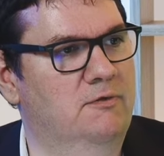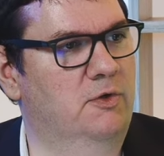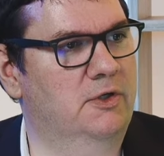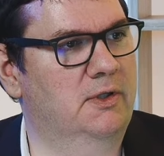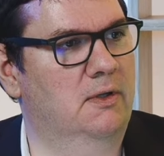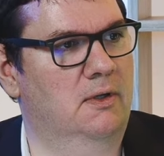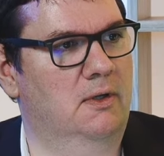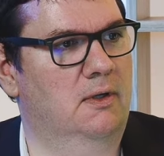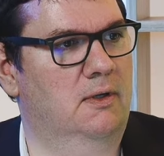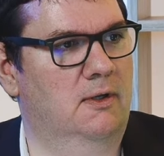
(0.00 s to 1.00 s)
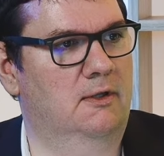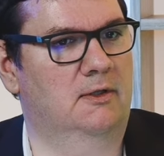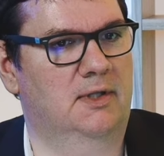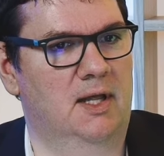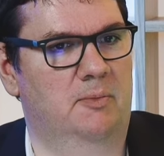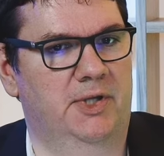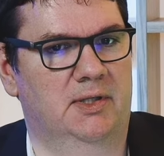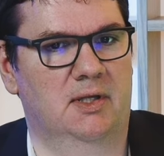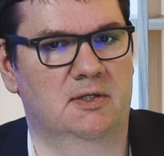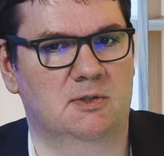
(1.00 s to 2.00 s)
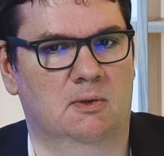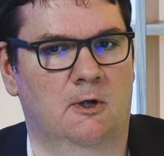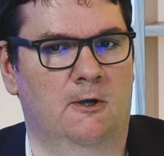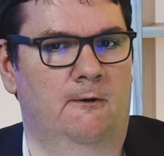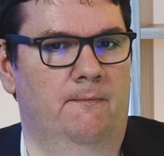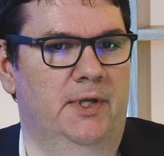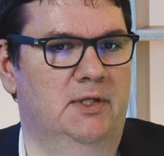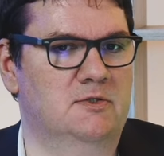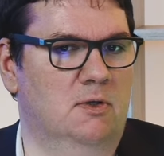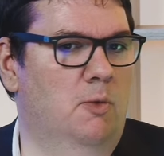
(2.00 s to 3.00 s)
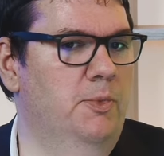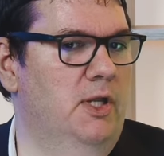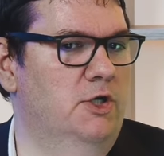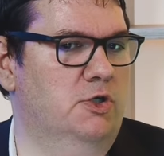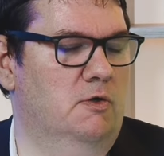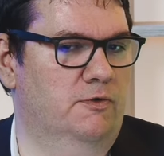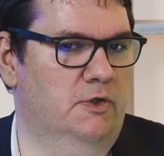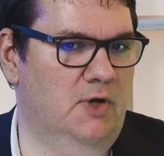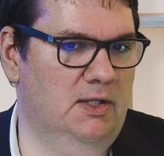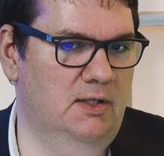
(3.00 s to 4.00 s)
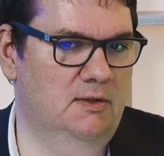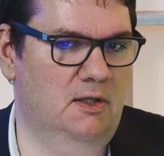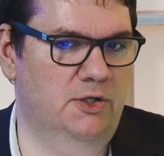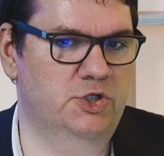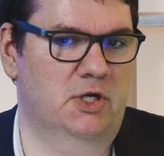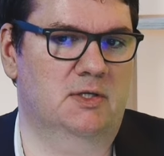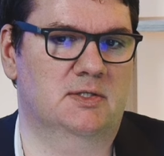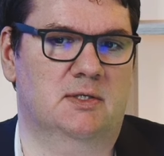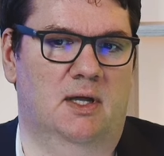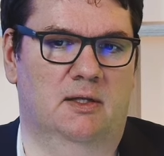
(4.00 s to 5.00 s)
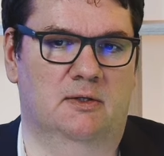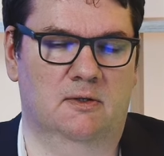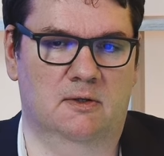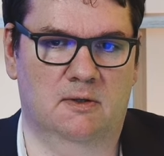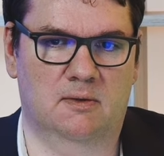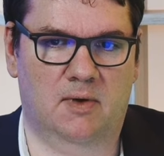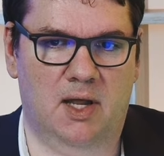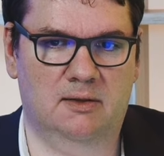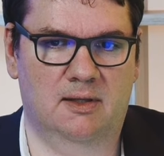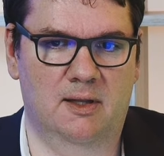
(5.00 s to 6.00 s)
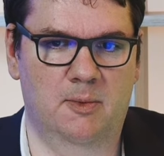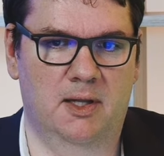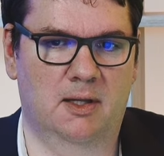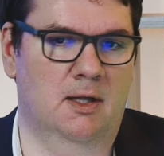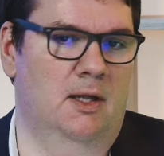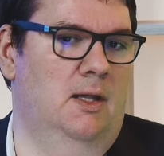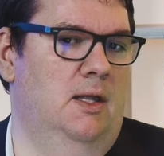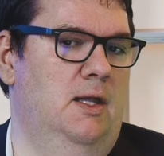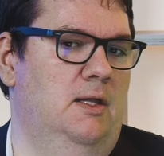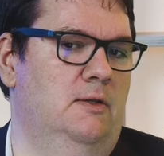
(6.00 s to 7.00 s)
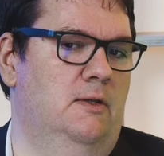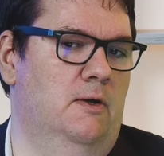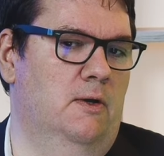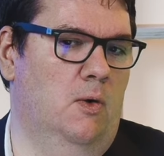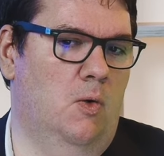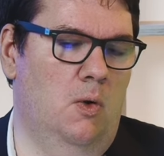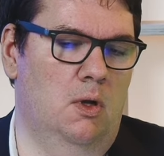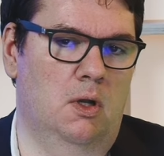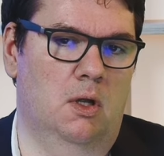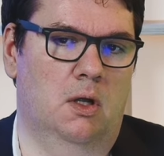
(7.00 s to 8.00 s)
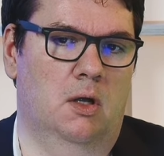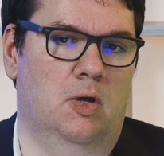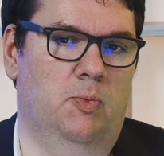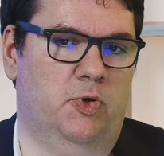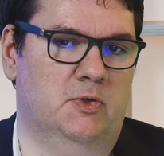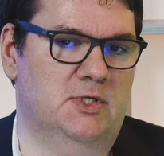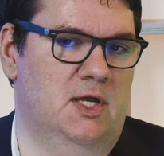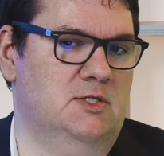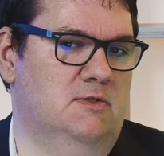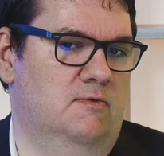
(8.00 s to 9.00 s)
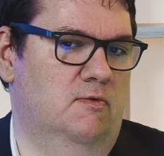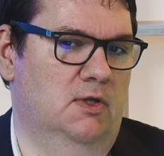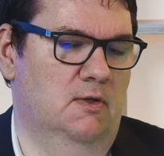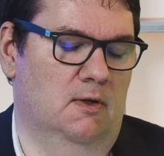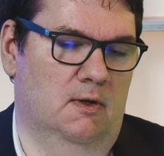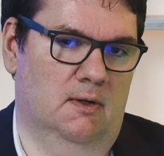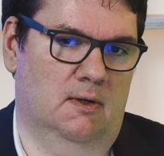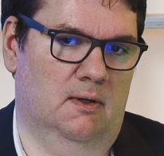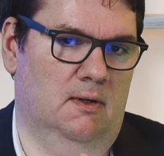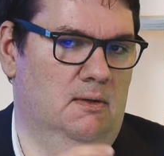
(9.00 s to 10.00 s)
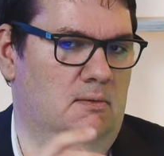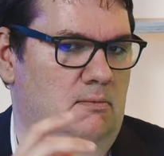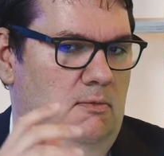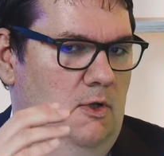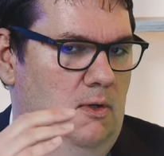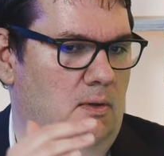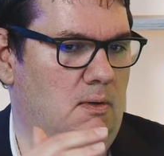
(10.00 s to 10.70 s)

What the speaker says: for the TLPT. So it is a combination of the threat intelligence and the red teaming in the whole process with the